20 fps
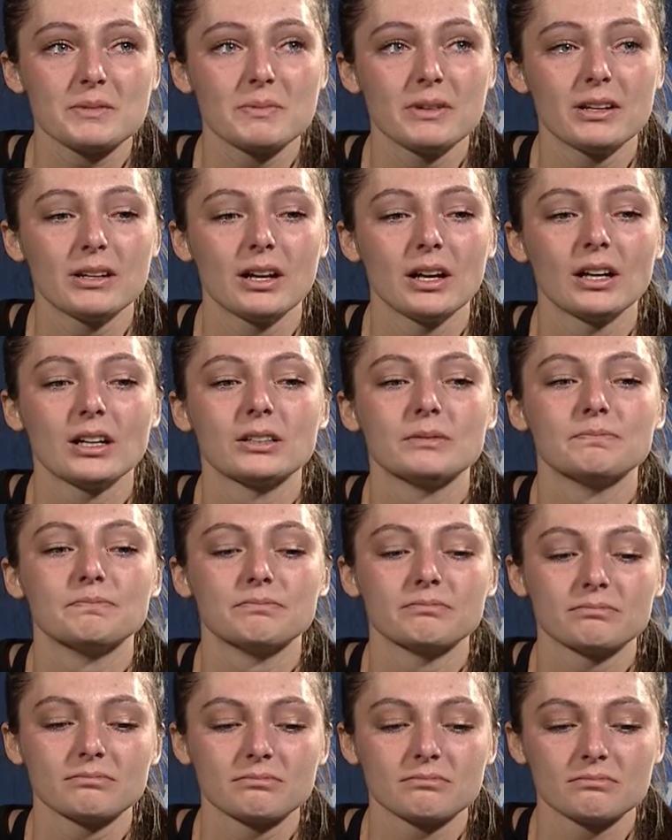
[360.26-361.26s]
been a
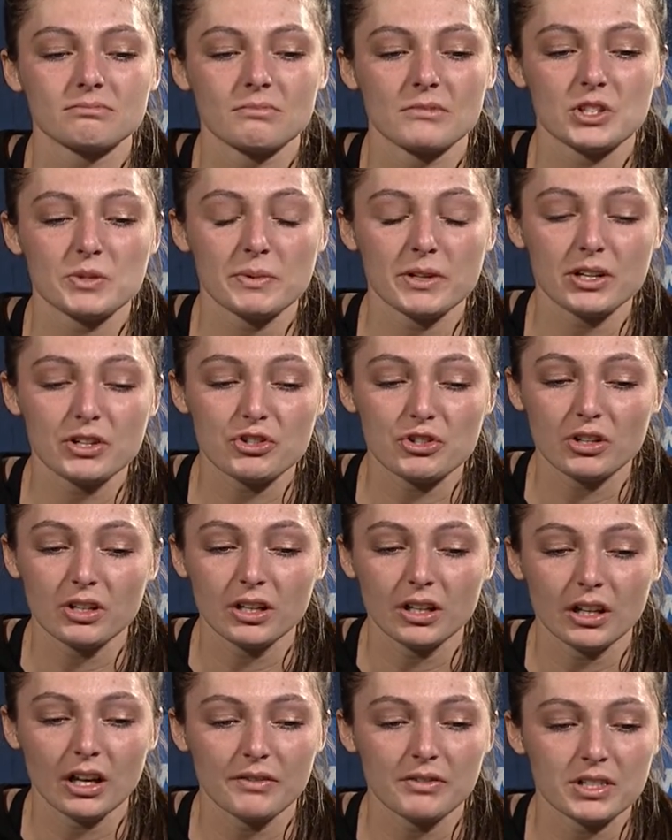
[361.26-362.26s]
it's been a
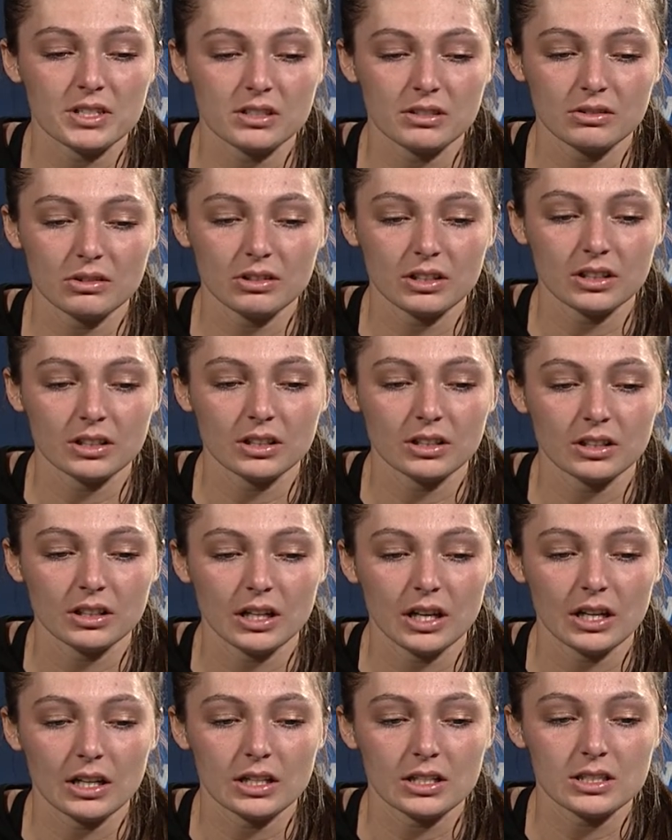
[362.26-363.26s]
journey every single year,
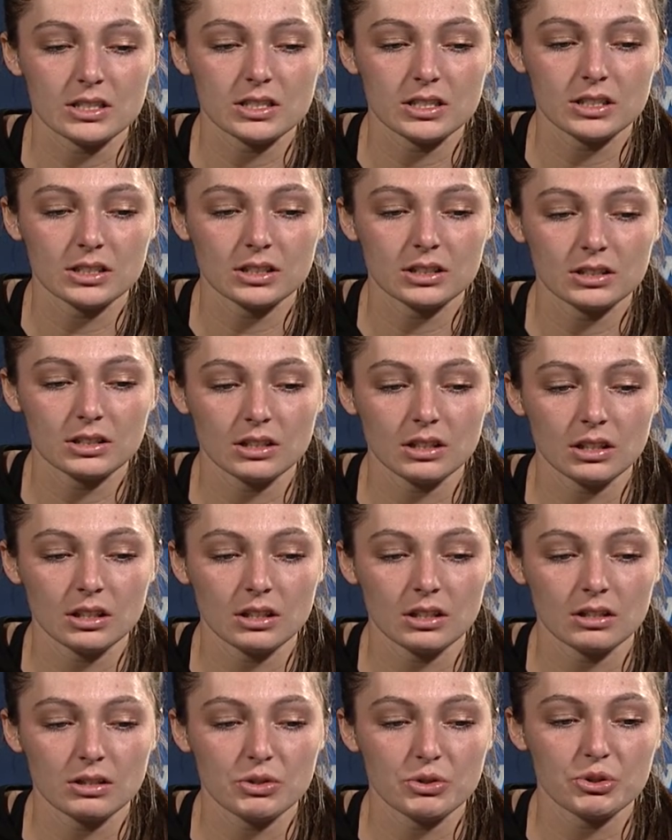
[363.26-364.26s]
and
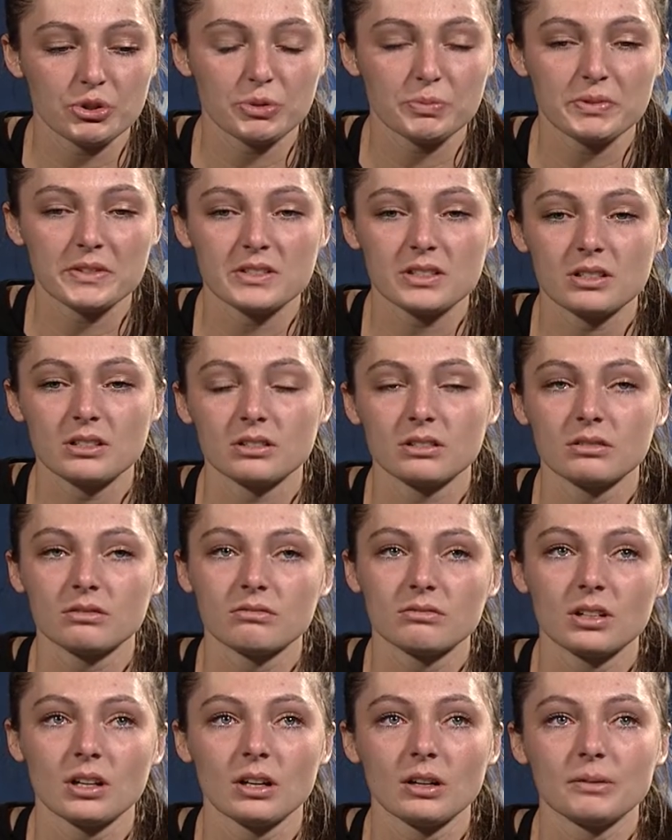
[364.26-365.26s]
a new group of
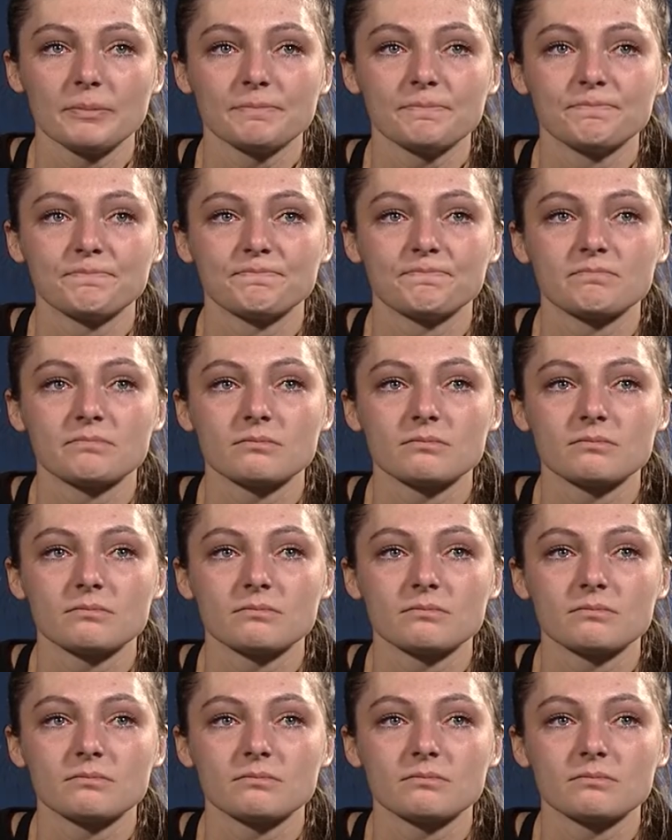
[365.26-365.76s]
um,